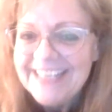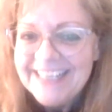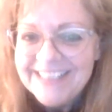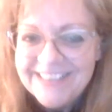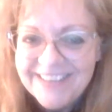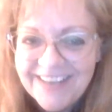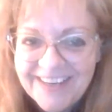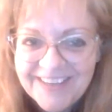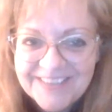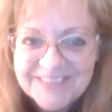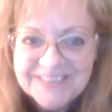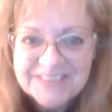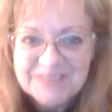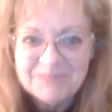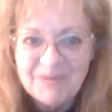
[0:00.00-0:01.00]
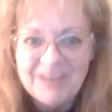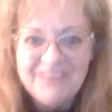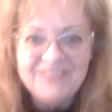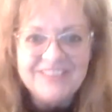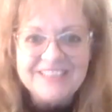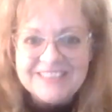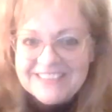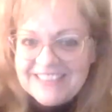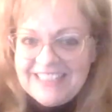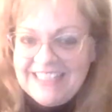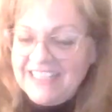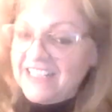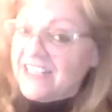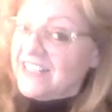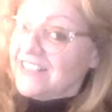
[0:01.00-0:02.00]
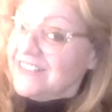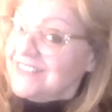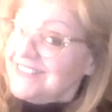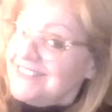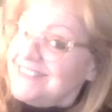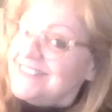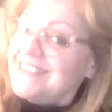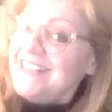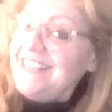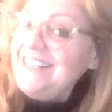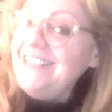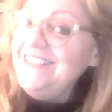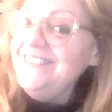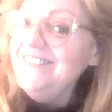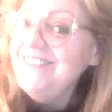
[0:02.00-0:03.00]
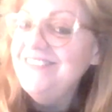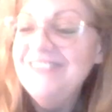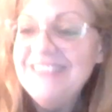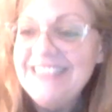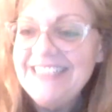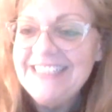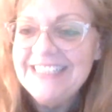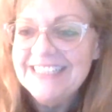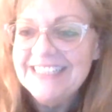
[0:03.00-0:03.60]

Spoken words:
Your hair looks marvelous. Oh, thank you, Huli.